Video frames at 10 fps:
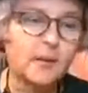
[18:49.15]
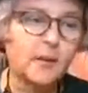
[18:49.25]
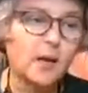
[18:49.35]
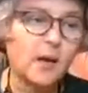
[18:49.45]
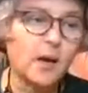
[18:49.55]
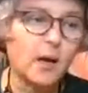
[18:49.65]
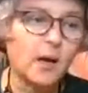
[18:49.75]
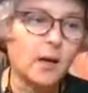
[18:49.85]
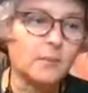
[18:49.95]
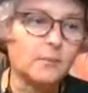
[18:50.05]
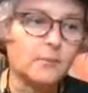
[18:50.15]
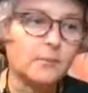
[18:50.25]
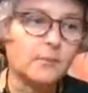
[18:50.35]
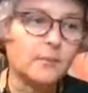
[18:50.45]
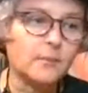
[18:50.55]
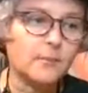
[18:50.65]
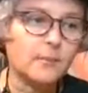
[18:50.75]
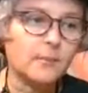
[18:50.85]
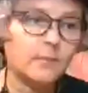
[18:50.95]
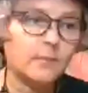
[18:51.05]
Um,
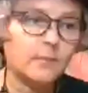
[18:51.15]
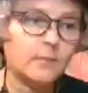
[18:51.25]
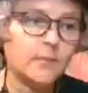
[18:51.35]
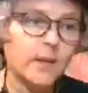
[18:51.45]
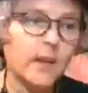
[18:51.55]
and